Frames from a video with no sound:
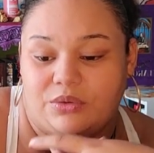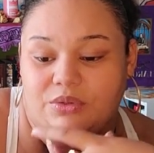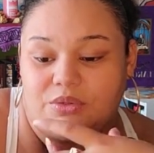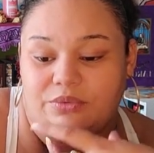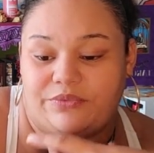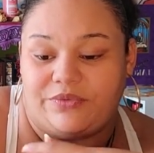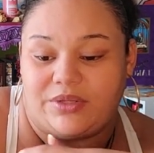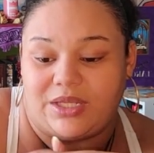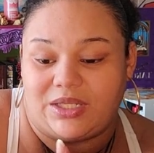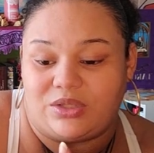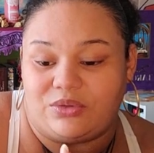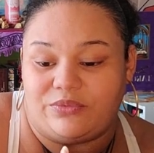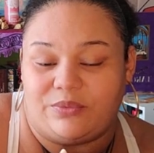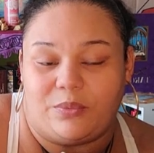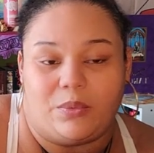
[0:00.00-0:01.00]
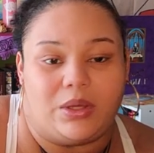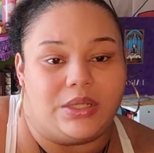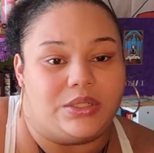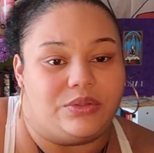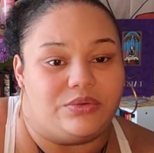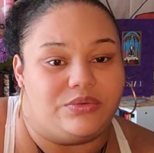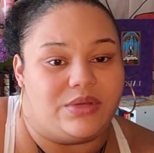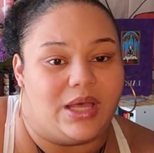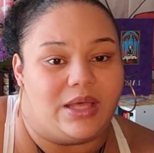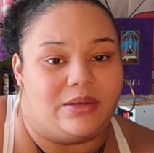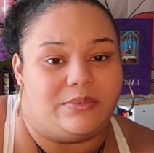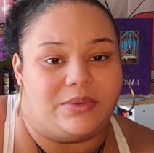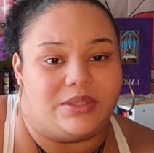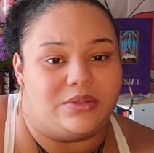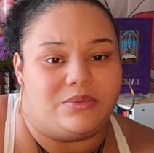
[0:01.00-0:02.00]
feel like you've won, or you've gotten
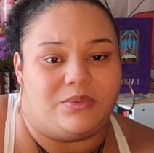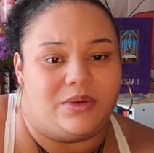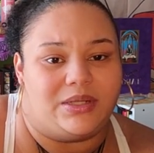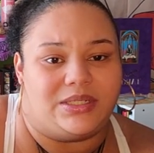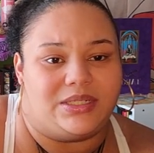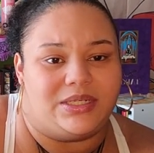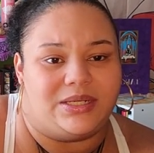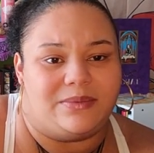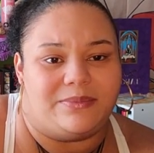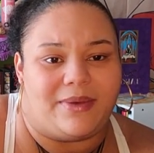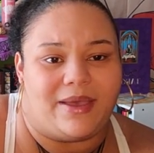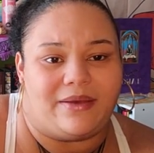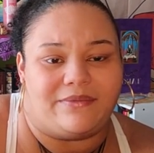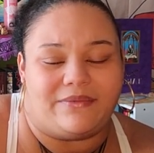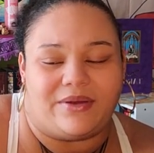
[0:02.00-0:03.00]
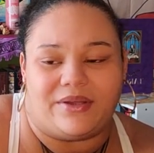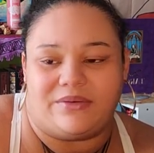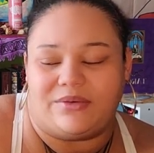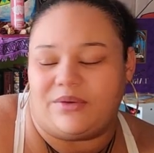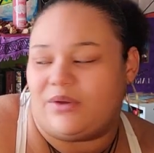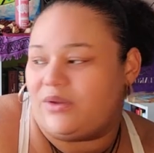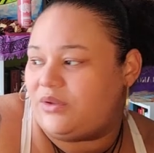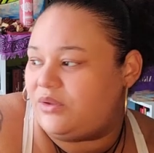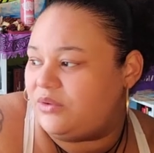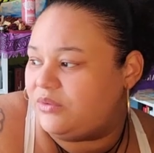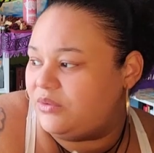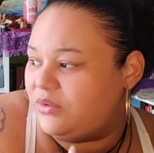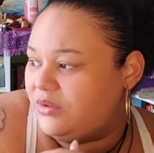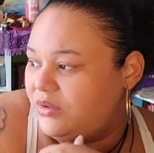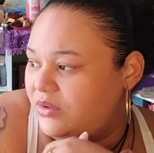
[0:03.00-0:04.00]
what you wanted, it backfiring on you.
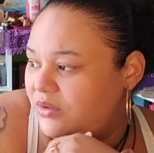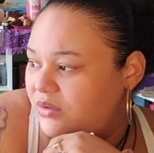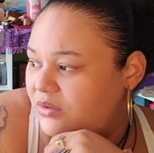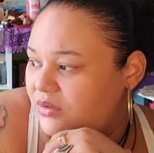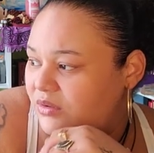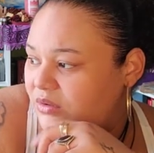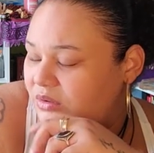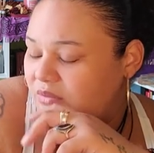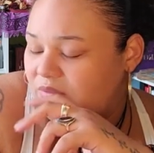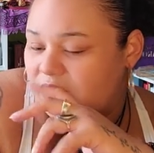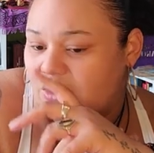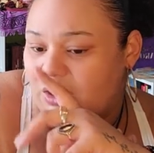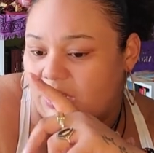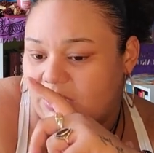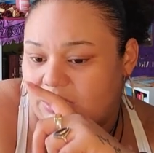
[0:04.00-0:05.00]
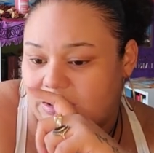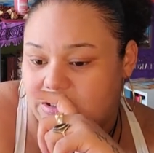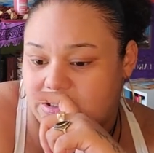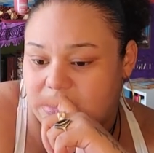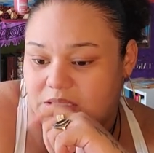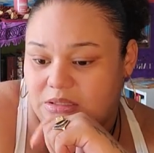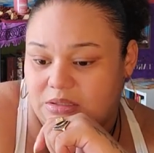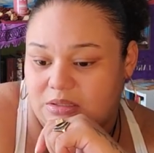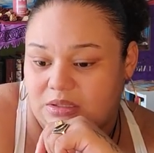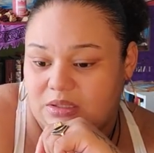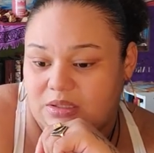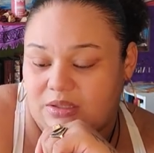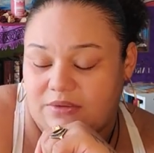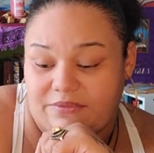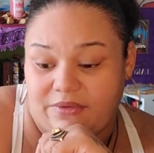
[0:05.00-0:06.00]
Regardless.
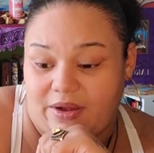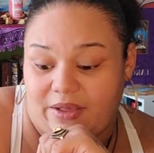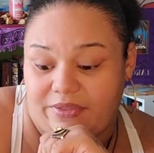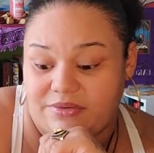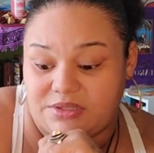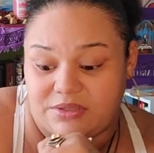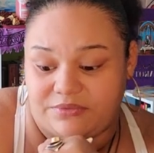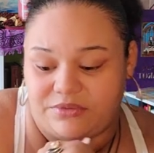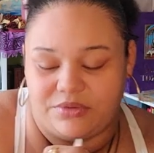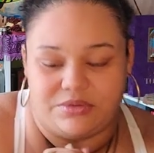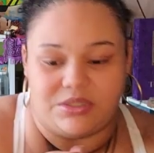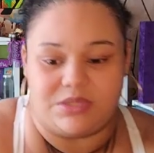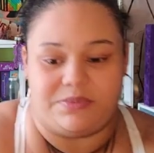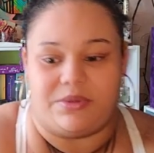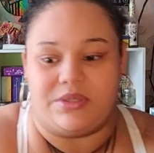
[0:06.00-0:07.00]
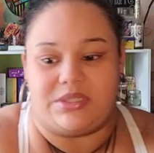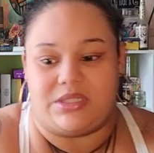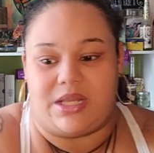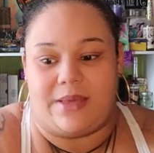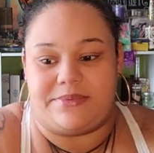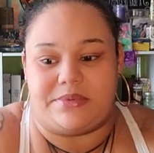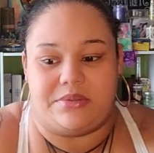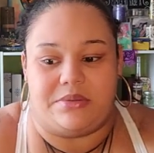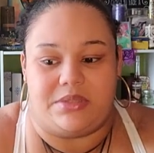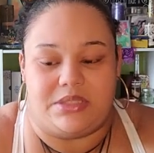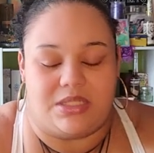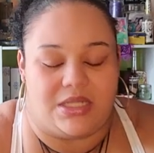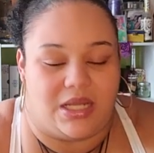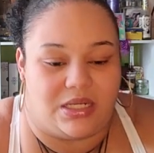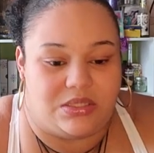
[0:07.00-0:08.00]
For others of you, this person absolutely did
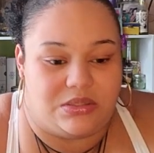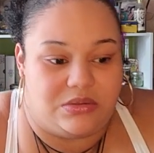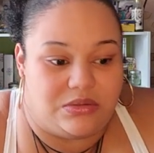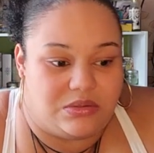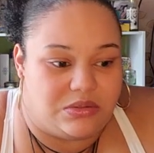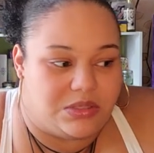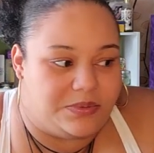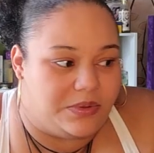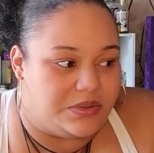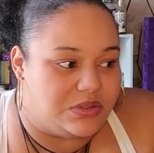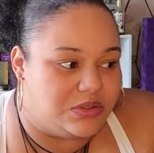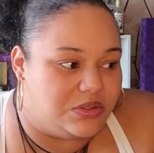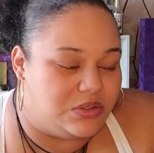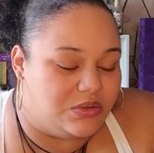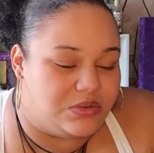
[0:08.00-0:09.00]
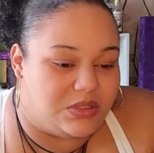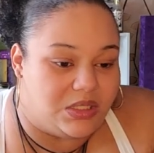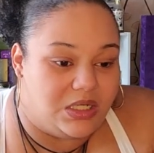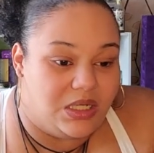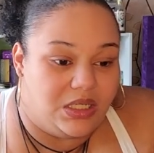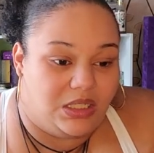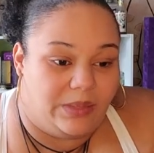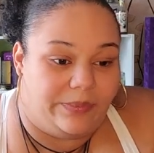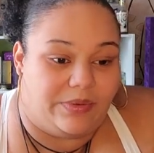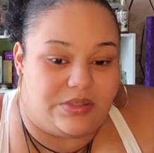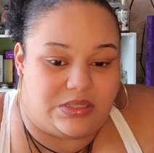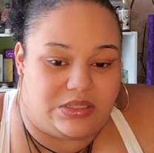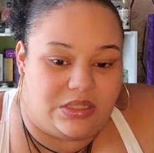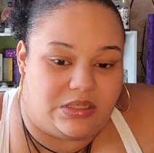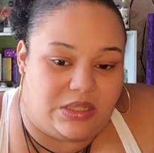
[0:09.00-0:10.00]
not choose you. This person chose the
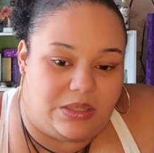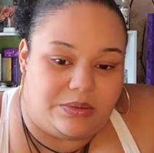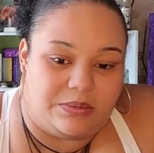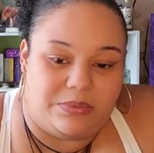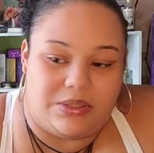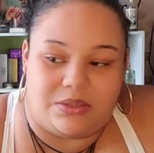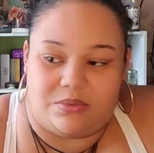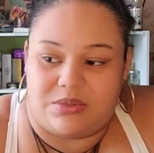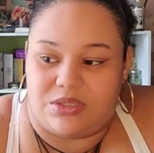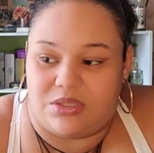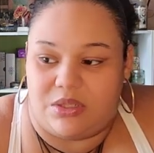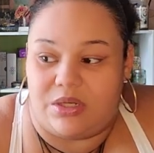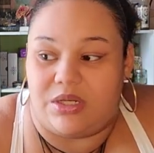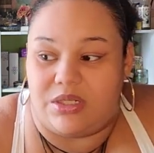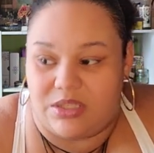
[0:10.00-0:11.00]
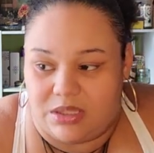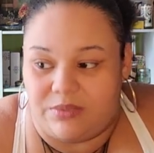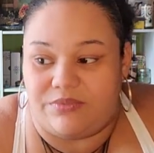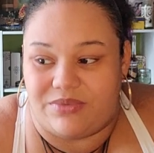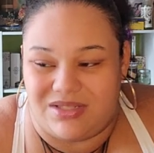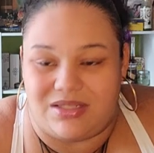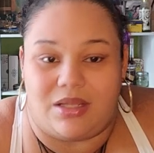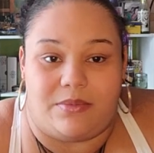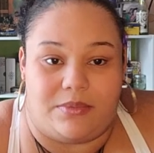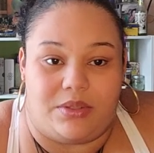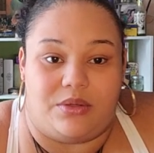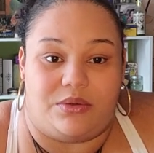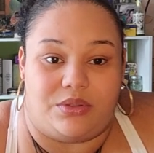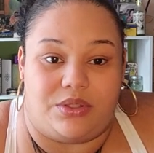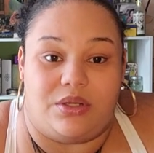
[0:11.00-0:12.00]
person that they were with, which started some resentment
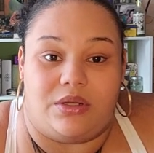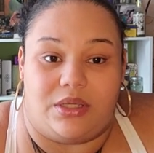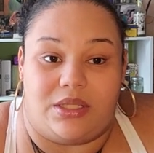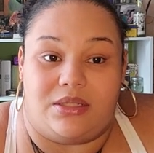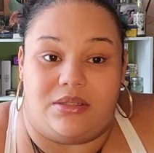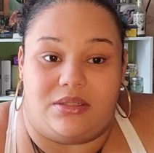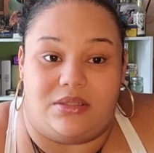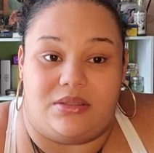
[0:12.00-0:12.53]
on your end.